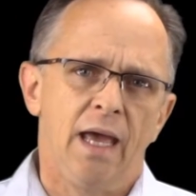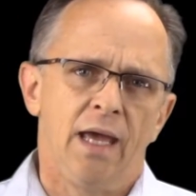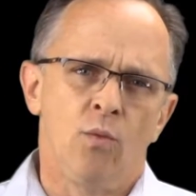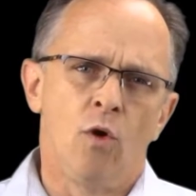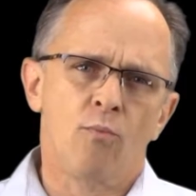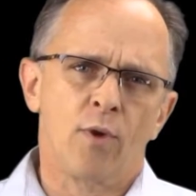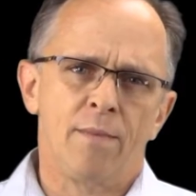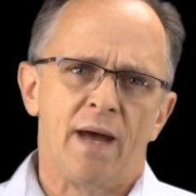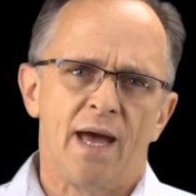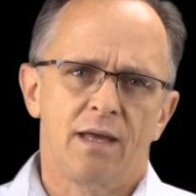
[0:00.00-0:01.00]
It won't bring
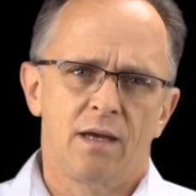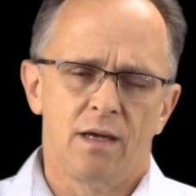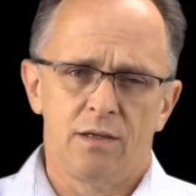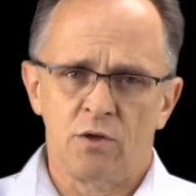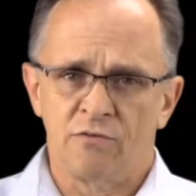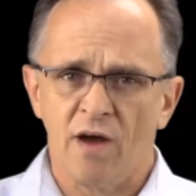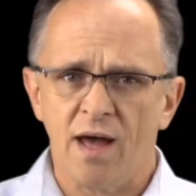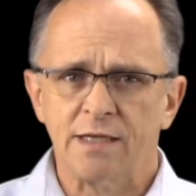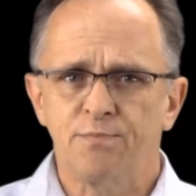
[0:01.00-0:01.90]
back your device,